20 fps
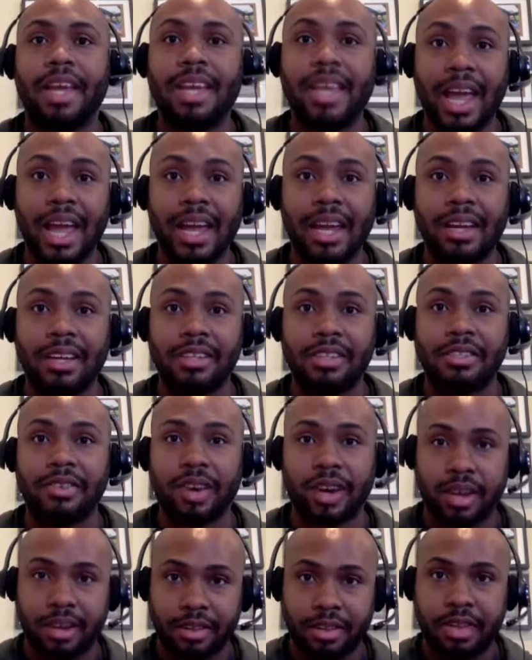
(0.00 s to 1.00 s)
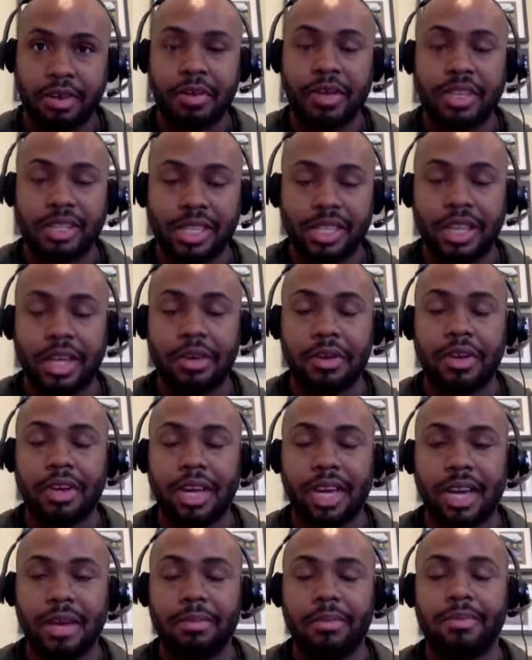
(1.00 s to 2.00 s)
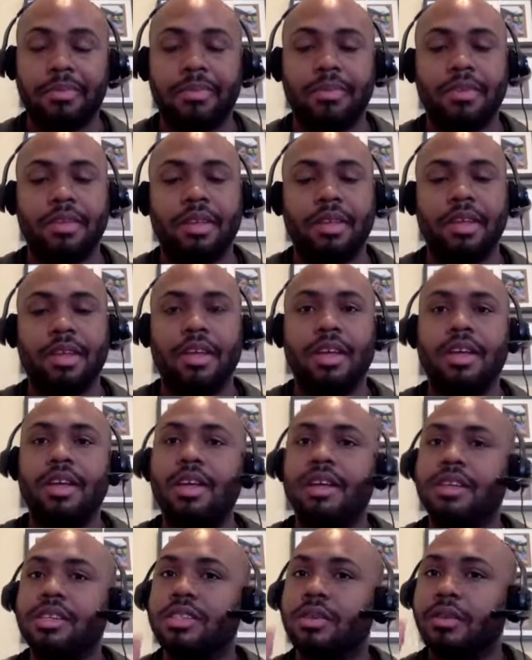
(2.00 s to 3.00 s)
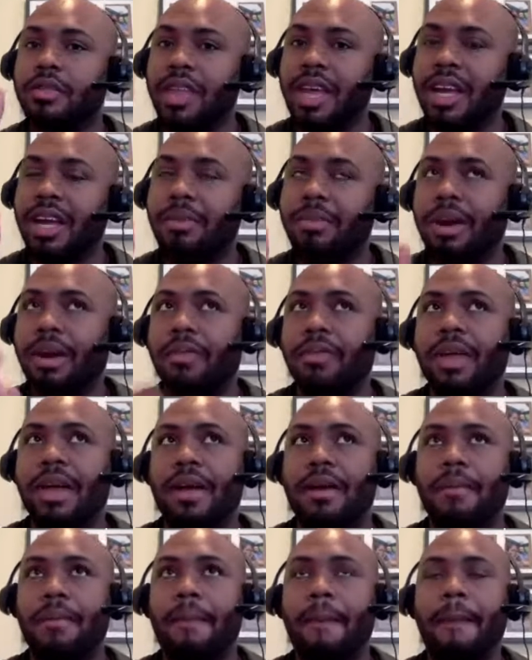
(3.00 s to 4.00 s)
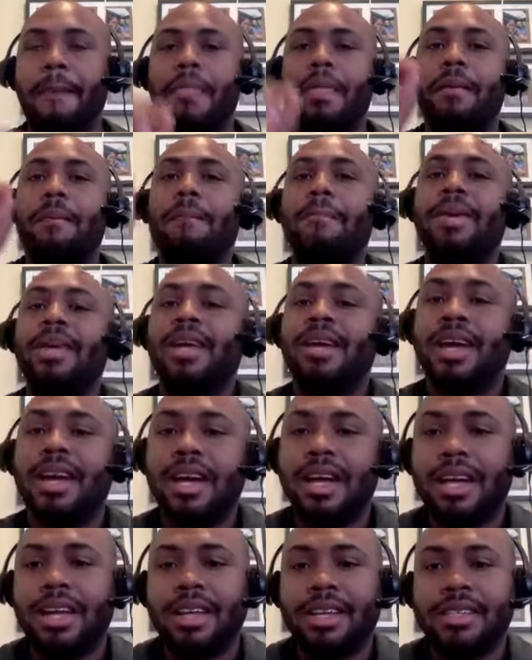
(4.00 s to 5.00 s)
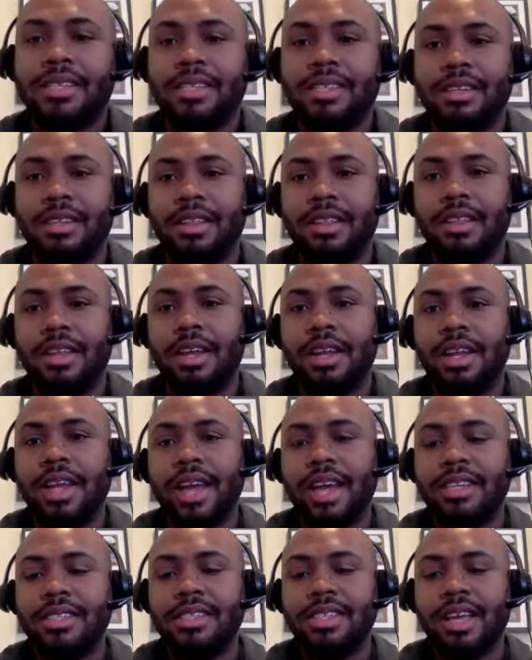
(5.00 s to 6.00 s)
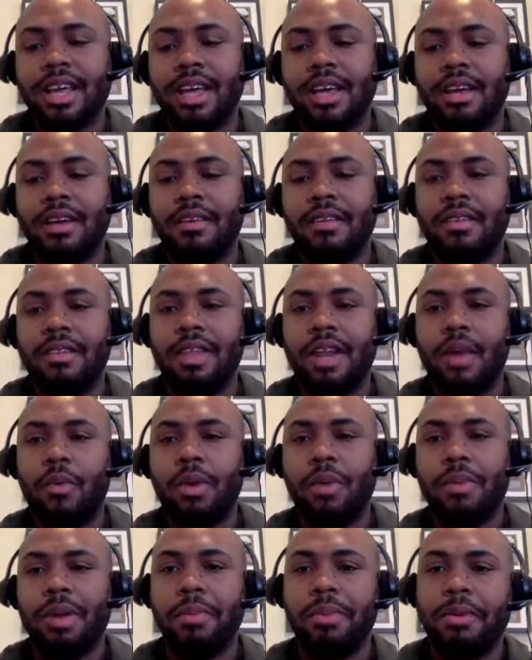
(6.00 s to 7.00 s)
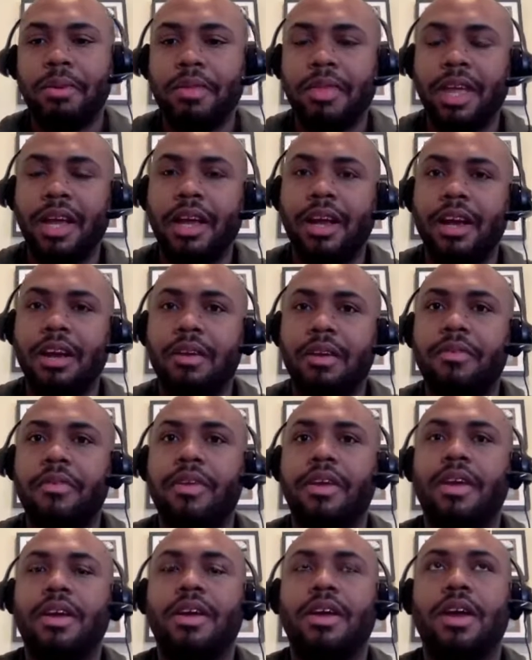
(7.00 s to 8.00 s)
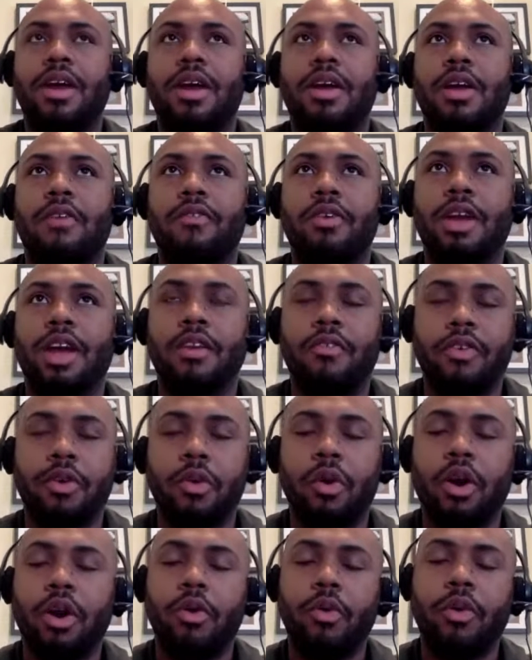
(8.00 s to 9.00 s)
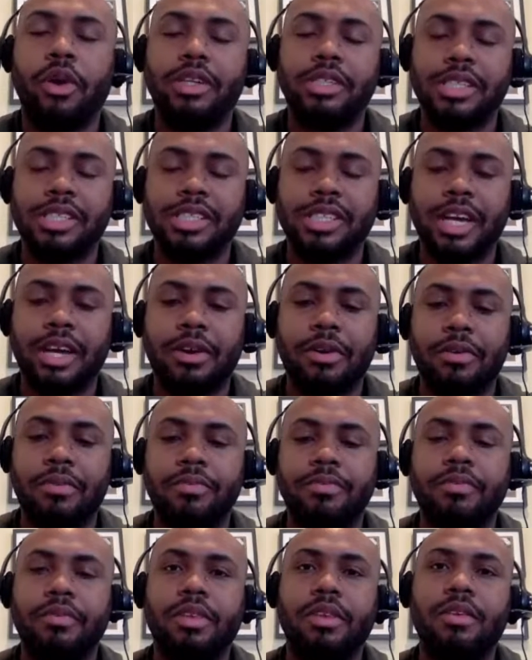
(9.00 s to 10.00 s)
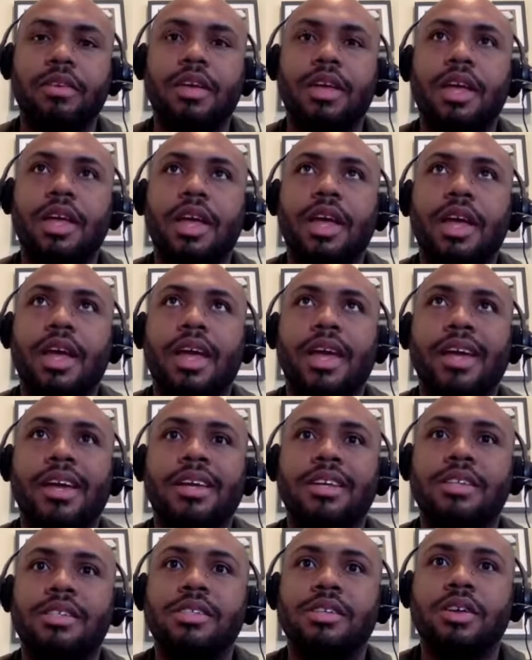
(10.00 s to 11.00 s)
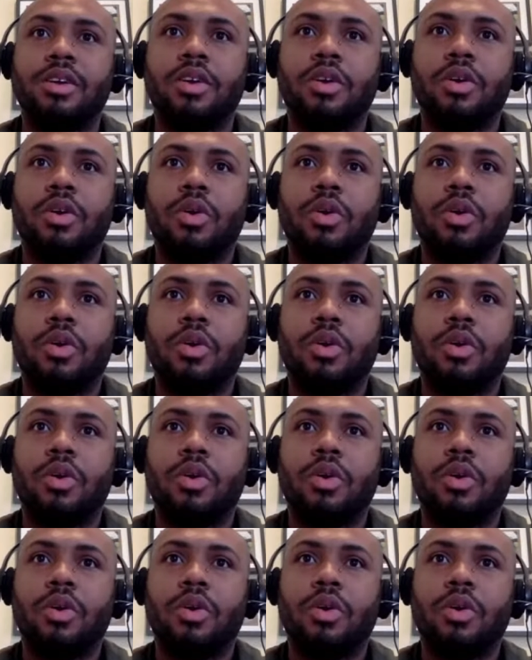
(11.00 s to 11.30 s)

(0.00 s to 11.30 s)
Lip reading: gains, right? That you can keep. So think about that, because the next thing that I want people to think of, if you are going to sell, is